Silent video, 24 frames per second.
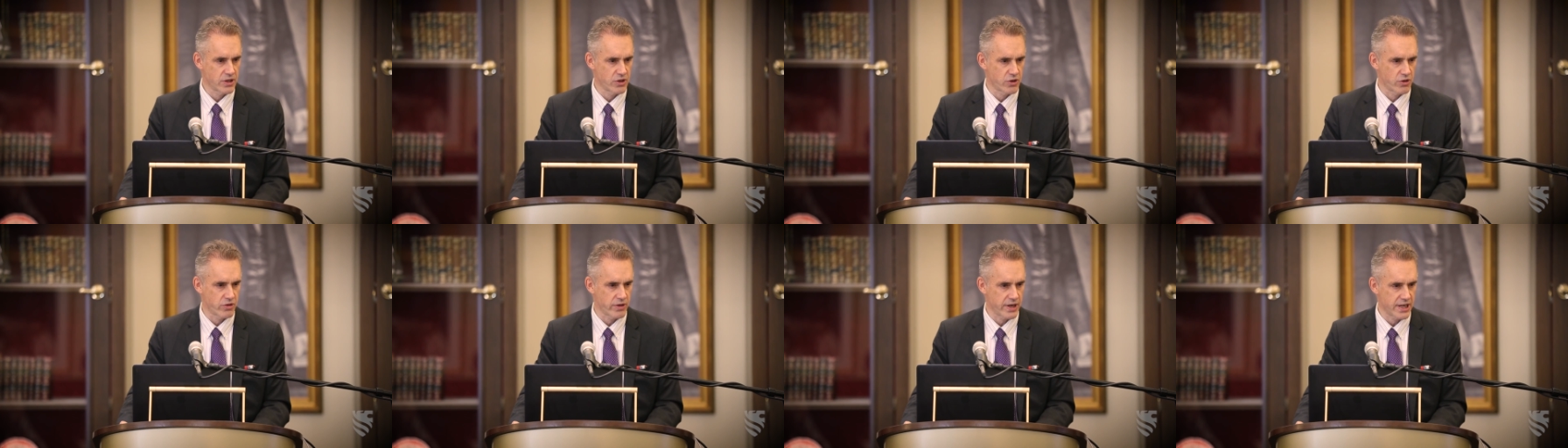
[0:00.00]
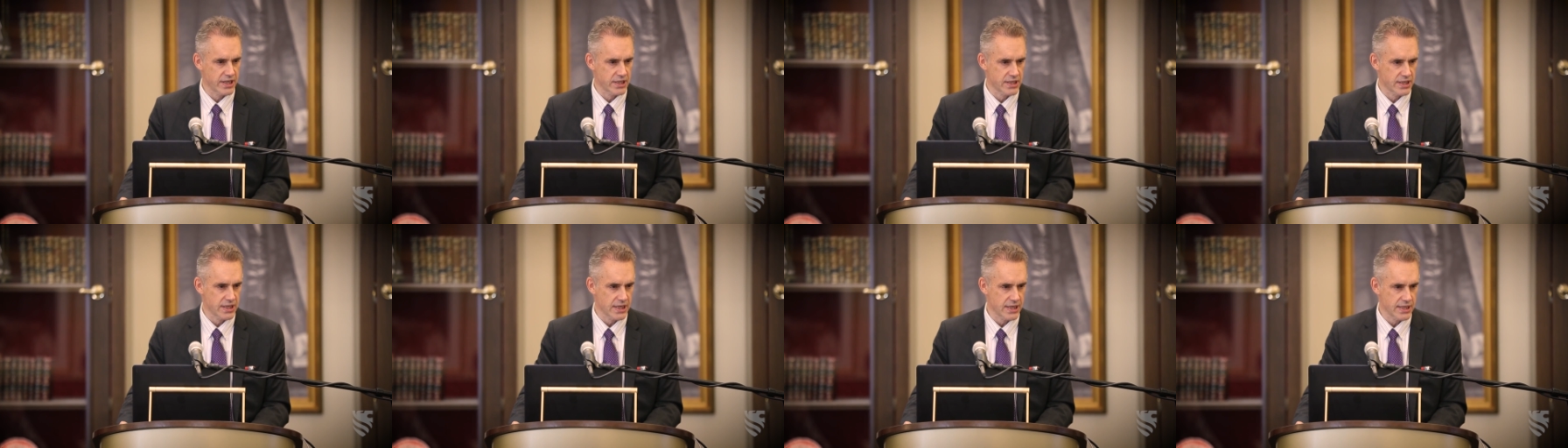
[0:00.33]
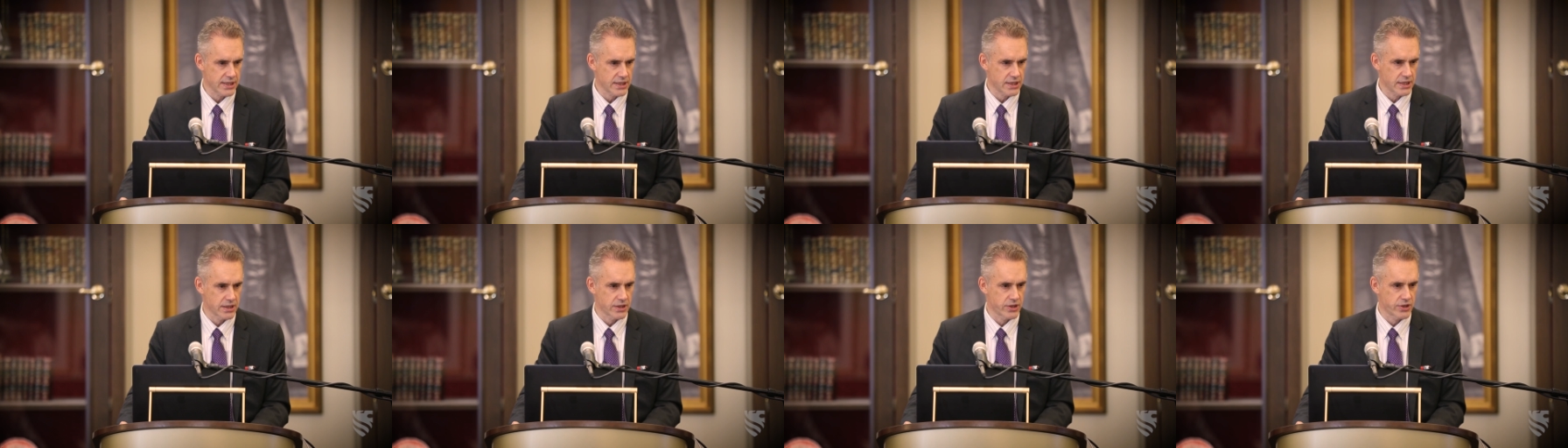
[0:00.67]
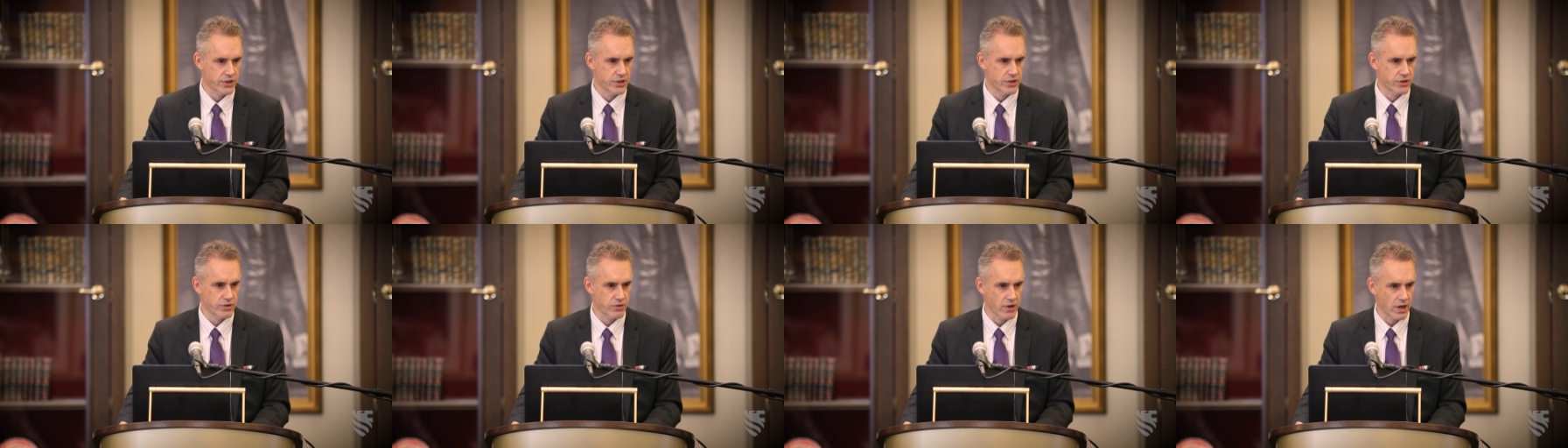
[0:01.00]
criticize the
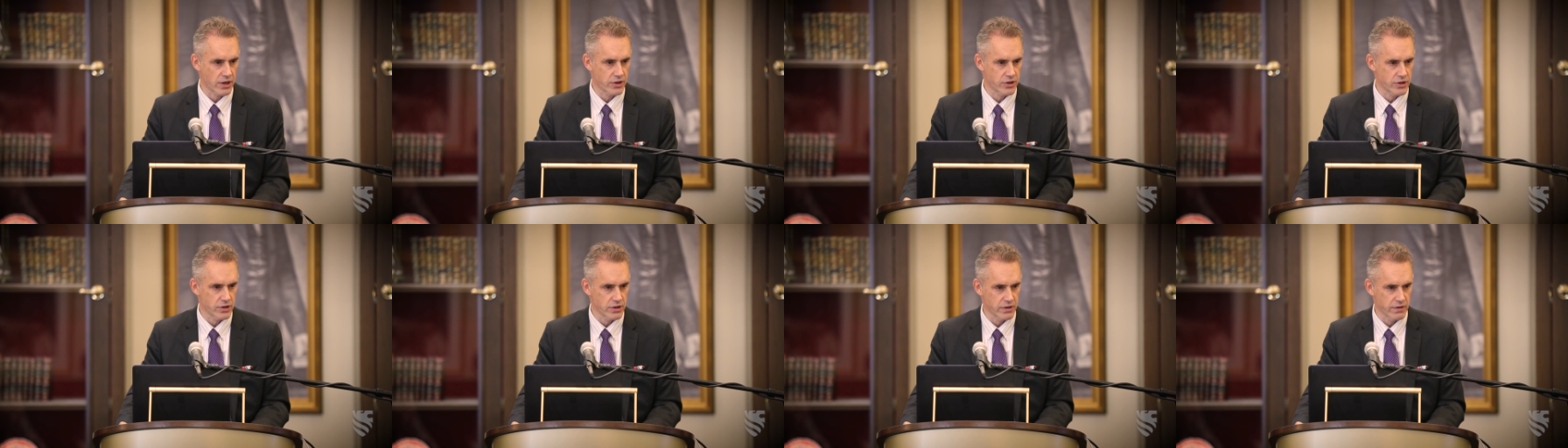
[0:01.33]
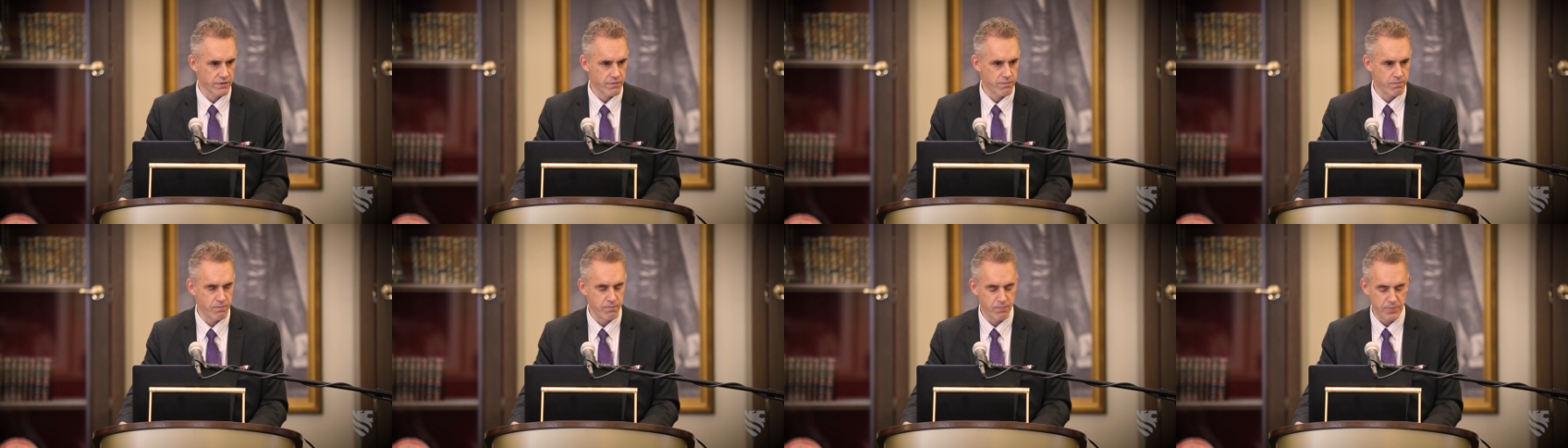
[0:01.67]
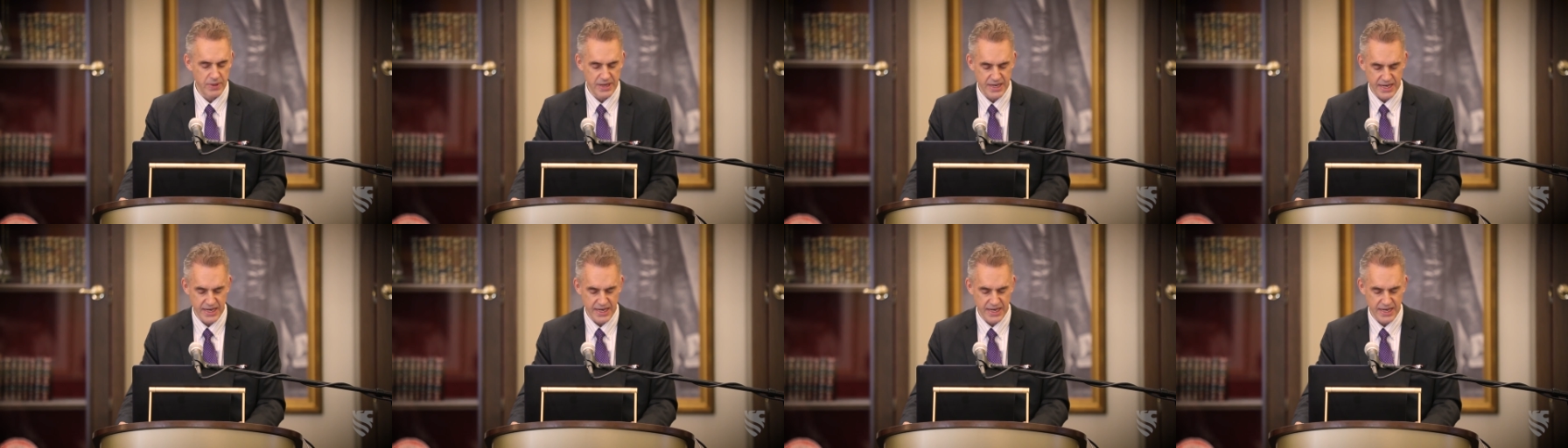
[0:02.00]
structure of